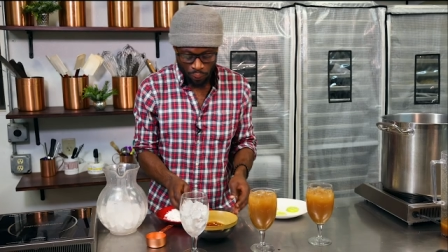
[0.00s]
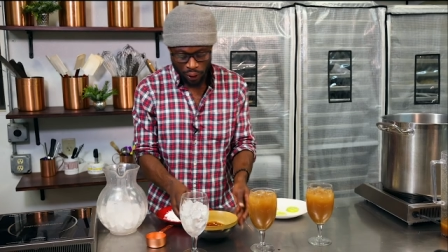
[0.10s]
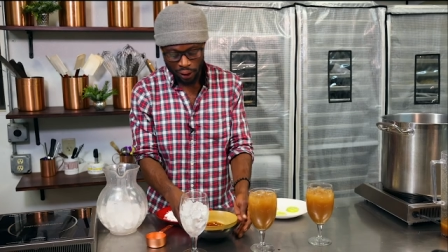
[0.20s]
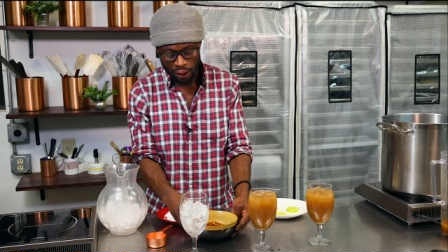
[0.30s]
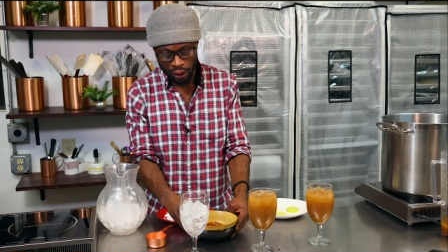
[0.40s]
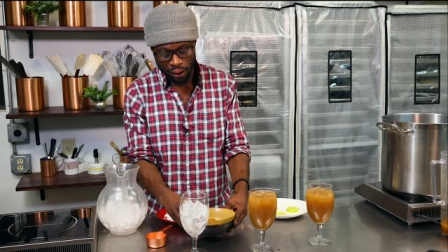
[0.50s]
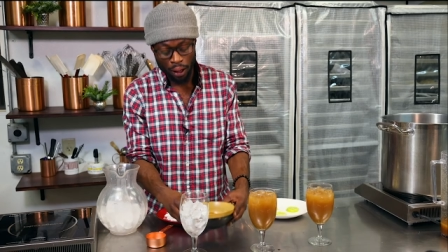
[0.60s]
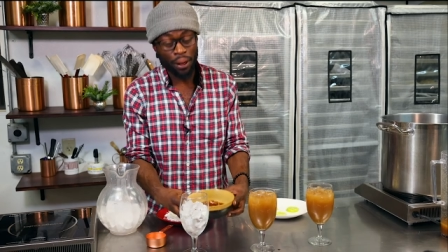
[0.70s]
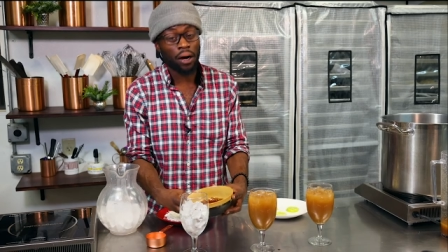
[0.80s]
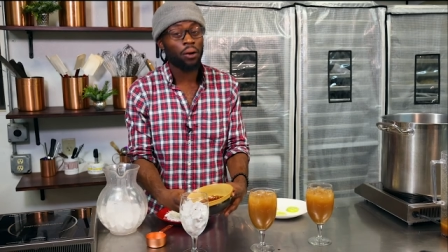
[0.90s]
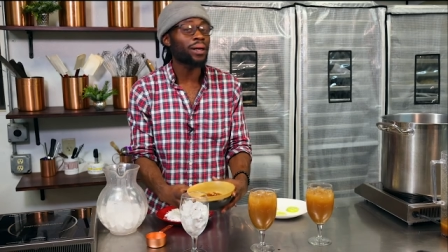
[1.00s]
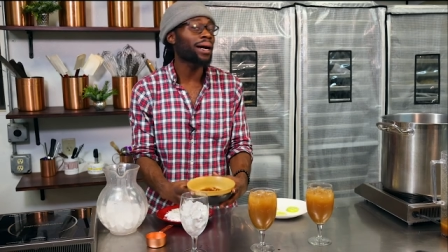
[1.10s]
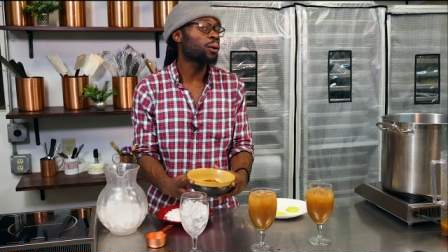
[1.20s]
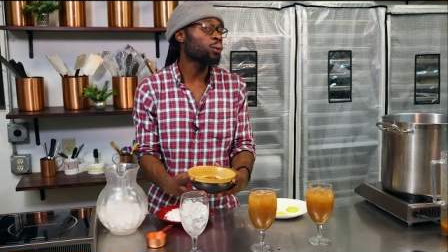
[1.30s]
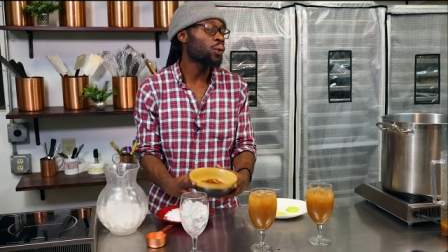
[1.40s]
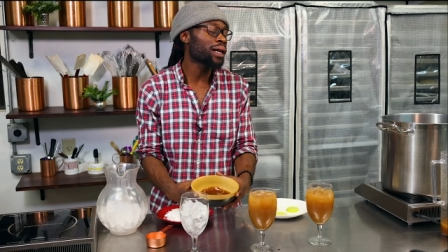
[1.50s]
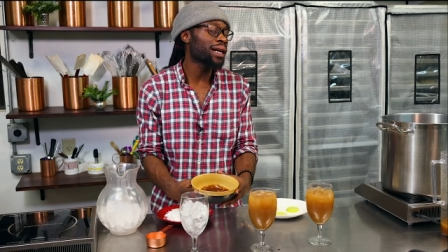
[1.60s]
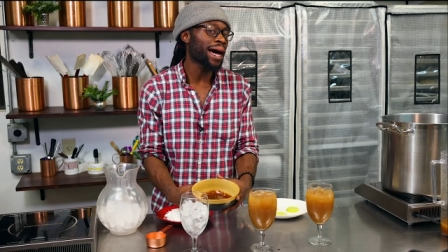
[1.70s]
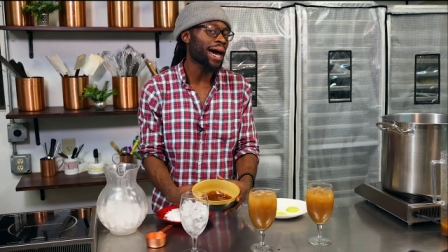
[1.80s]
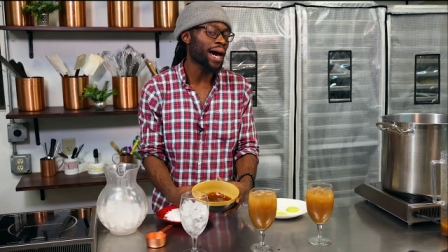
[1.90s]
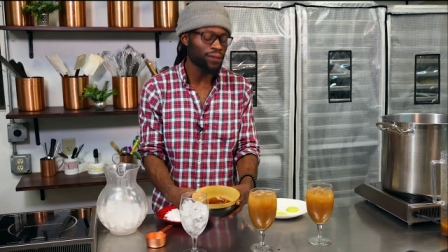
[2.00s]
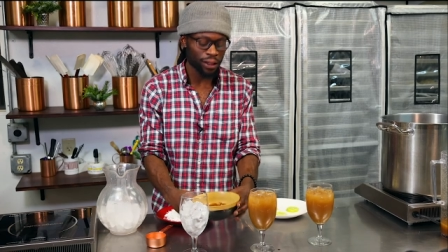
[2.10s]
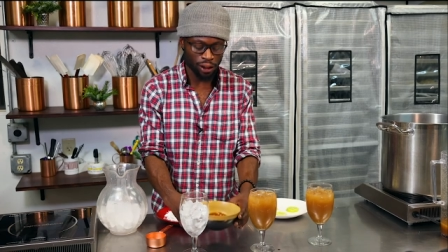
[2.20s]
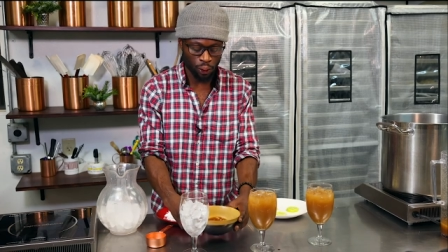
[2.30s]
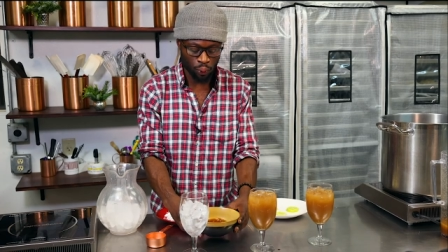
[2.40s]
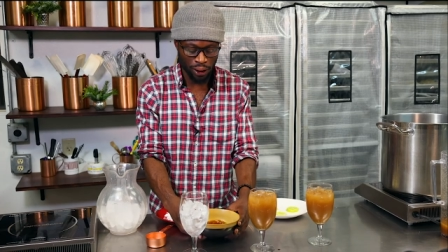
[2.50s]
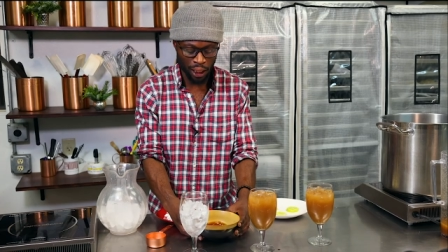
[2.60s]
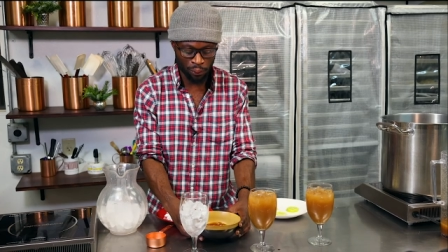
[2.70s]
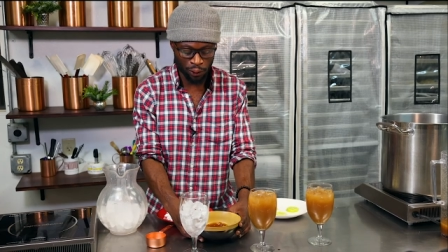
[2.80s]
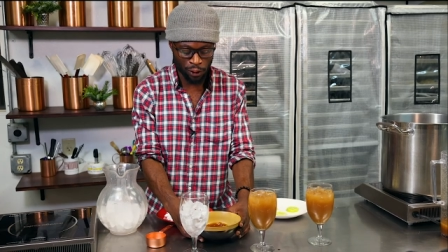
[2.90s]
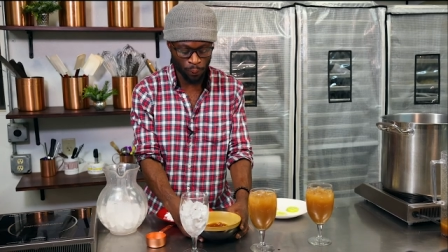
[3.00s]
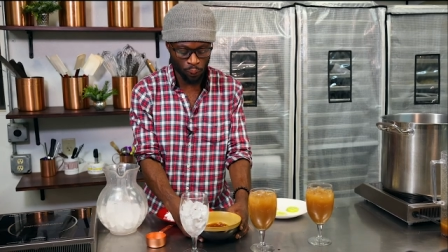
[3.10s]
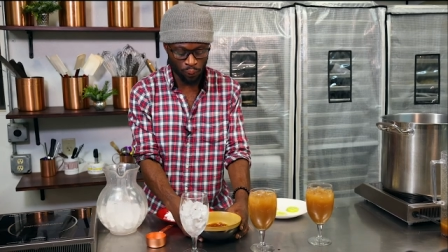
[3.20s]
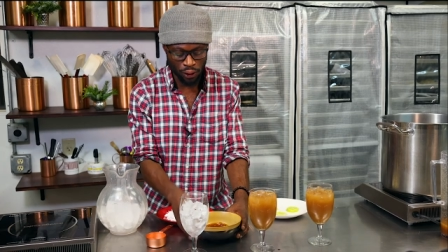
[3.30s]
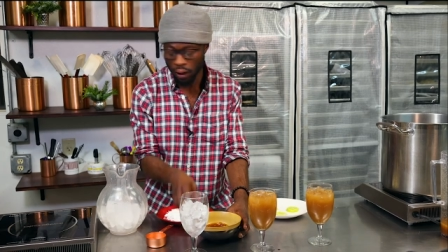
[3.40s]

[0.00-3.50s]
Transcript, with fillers: We're gonna need about one and a half to two tablespoons